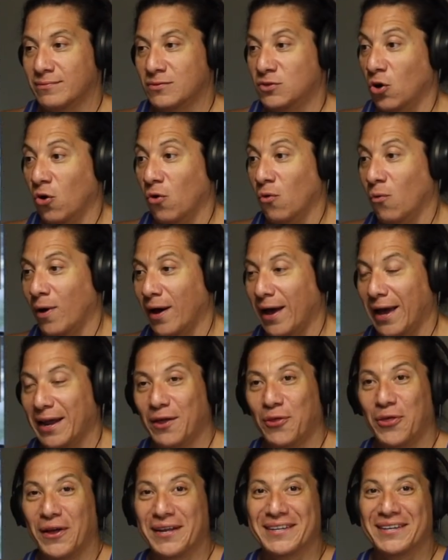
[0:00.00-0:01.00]
don't want
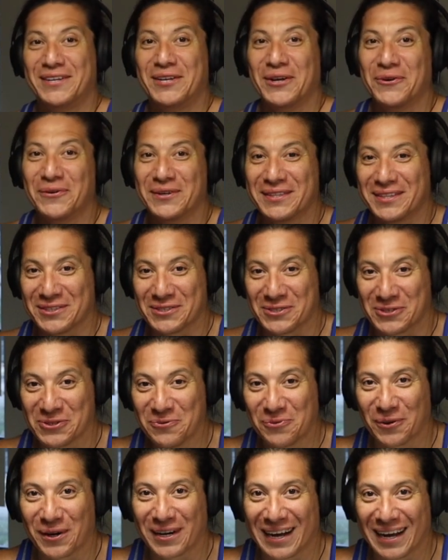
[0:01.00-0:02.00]
anything to do with those
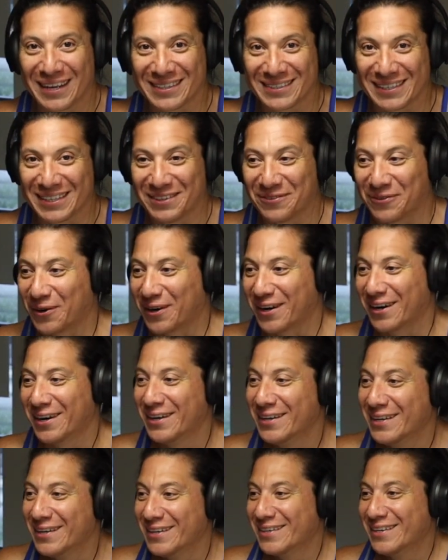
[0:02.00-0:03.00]
Zoom workouts anymore.
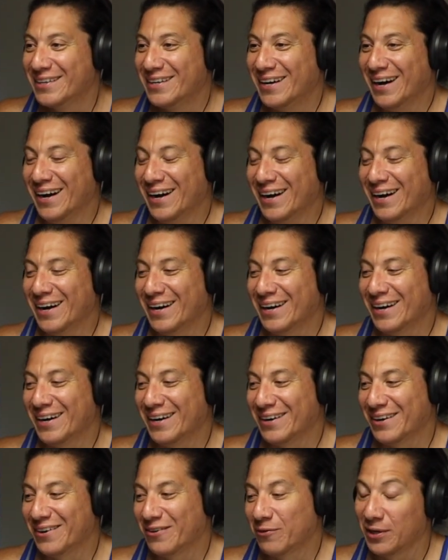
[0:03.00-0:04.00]

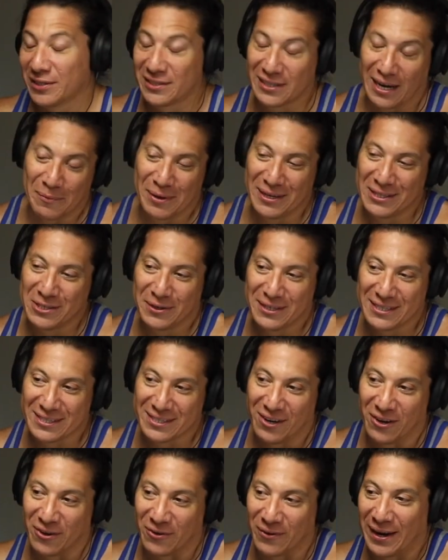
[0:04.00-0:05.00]
Which, I mean, to each his
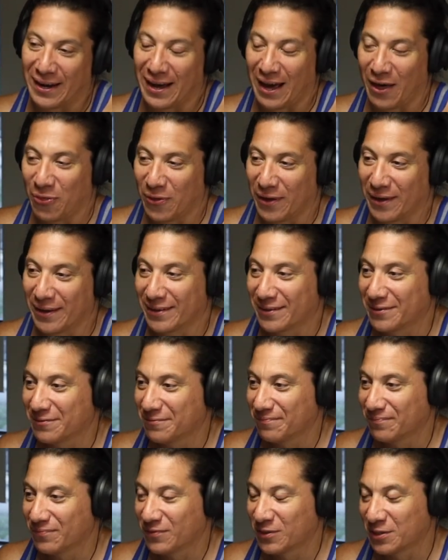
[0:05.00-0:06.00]
own, right? I think
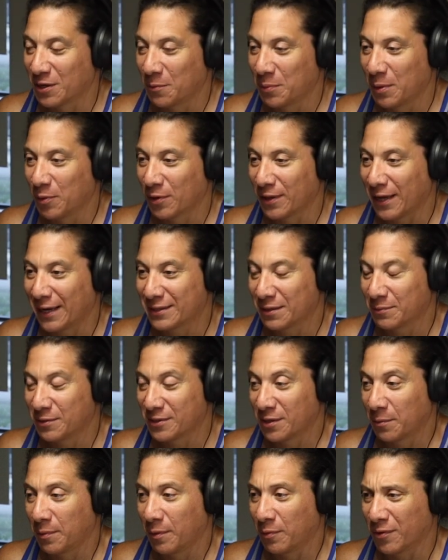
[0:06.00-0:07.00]
some people like them and
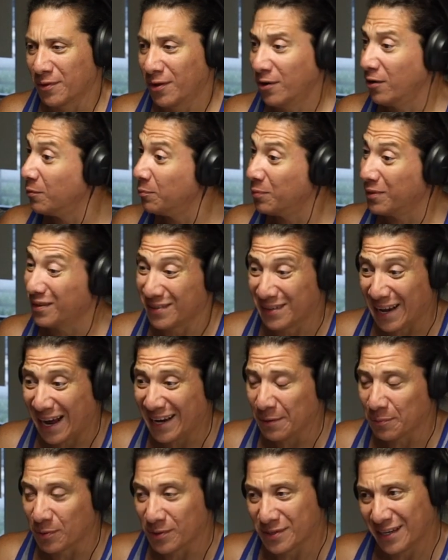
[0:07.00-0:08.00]
some people don't, but
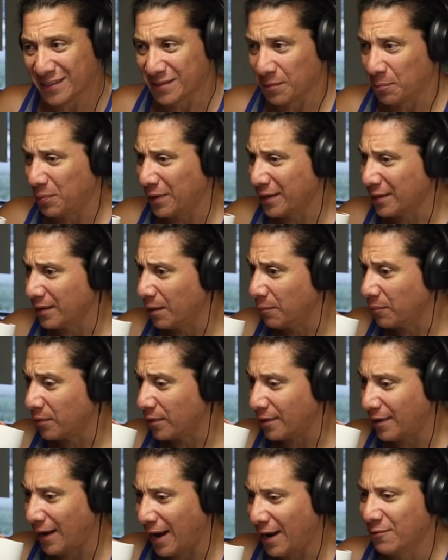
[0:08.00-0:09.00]
90% is a big
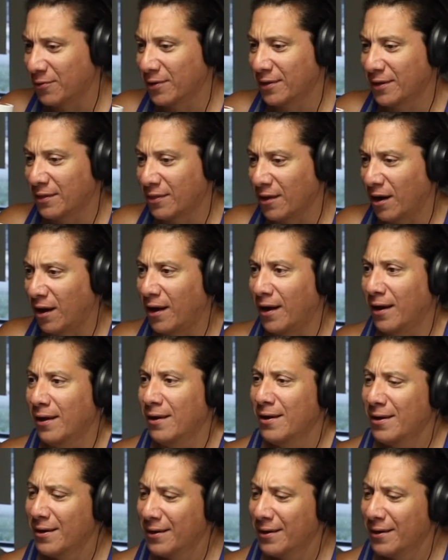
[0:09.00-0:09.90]
number. I really thought,